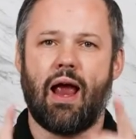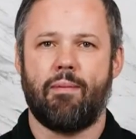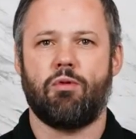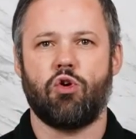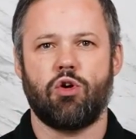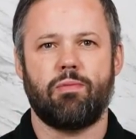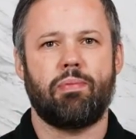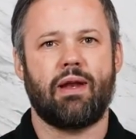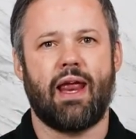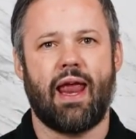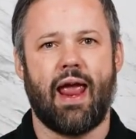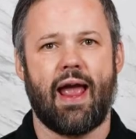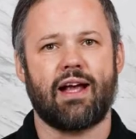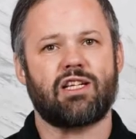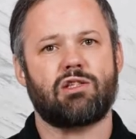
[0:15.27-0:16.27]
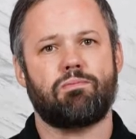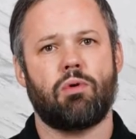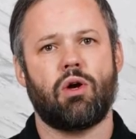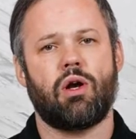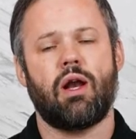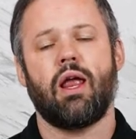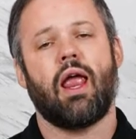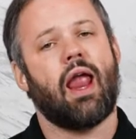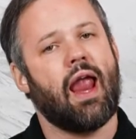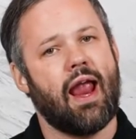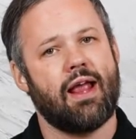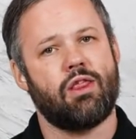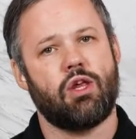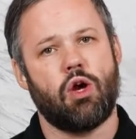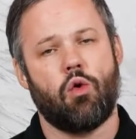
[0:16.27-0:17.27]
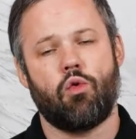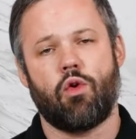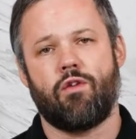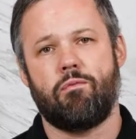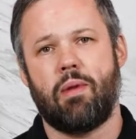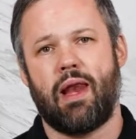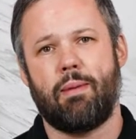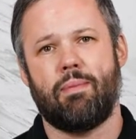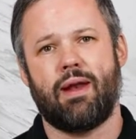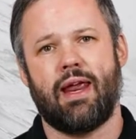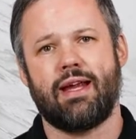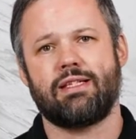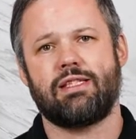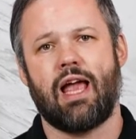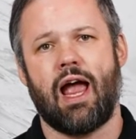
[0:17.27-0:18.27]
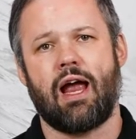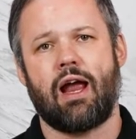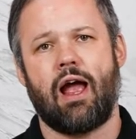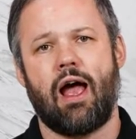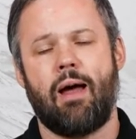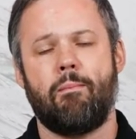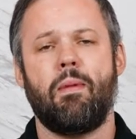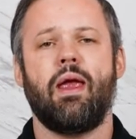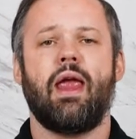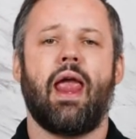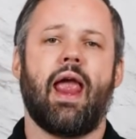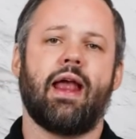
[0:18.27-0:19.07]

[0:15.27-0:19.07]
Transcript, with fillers: I'm your bidet expert and the owner of ManyBidets.com.